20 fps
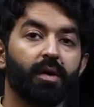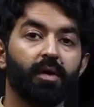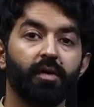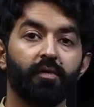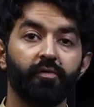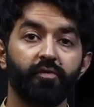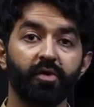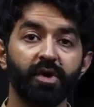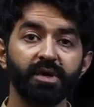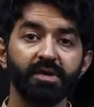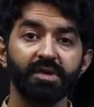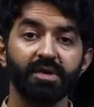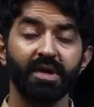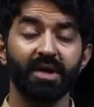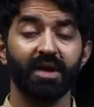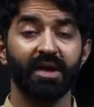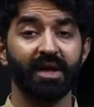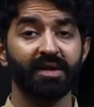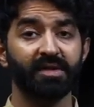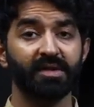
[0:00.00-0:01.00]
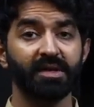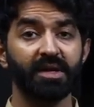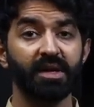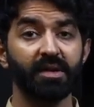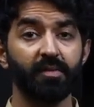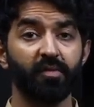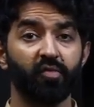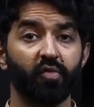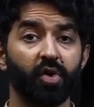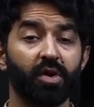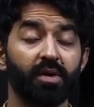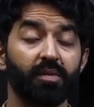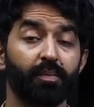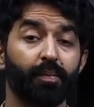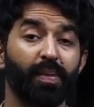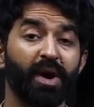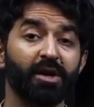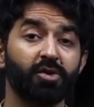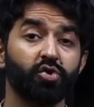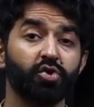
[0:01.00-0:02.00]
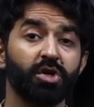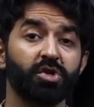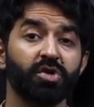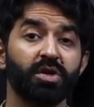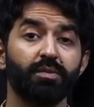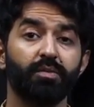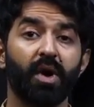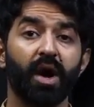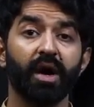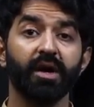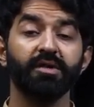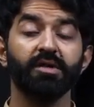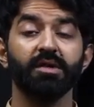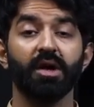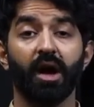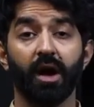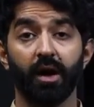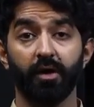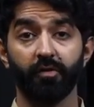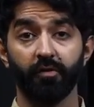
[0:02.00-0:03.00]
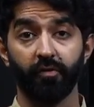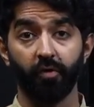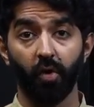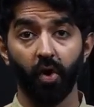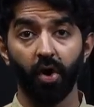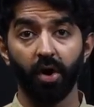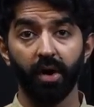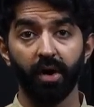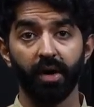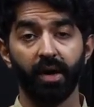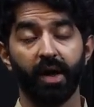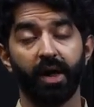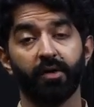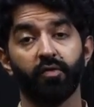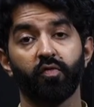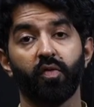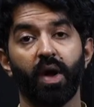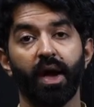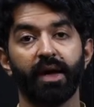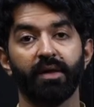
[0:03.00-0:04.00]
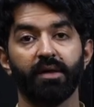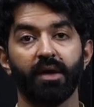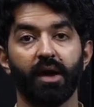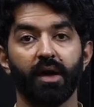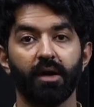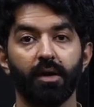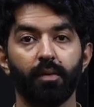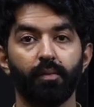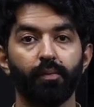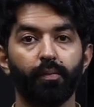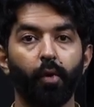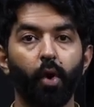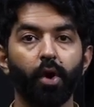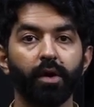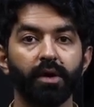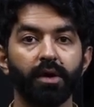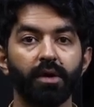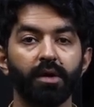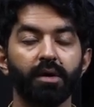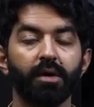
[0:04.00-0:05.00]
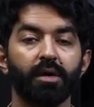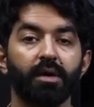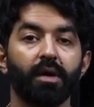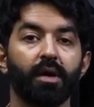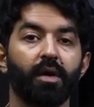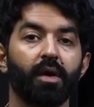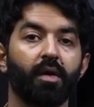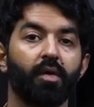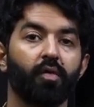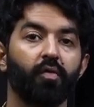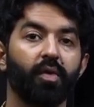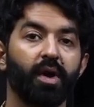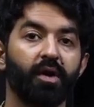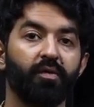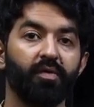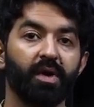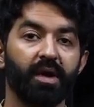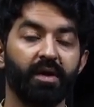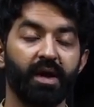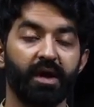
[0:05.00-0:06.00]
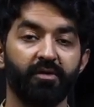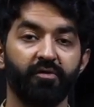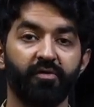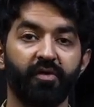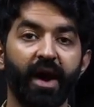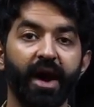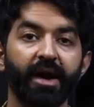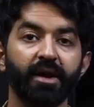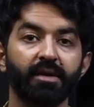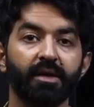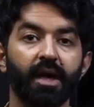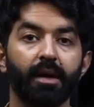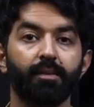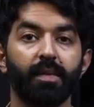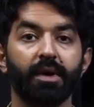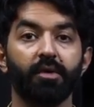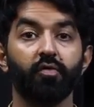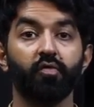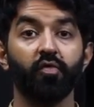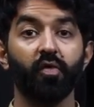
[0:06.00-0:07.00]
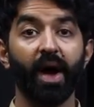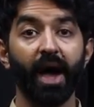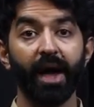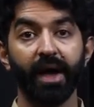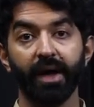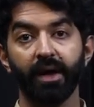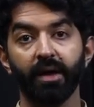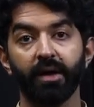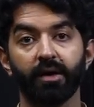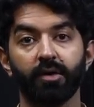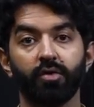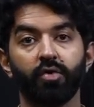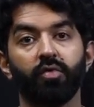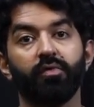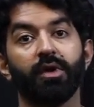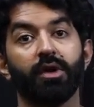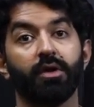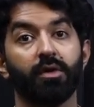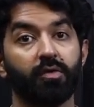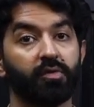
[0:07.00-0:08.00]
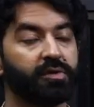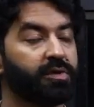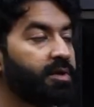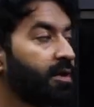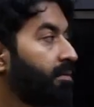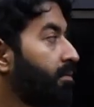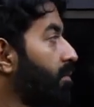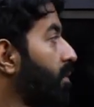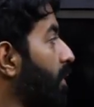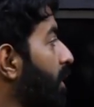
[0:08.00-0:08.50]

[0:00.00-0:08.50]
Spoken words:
first, let's see what punctuation marks are for and why they are important, where we can find them, and why do we use them.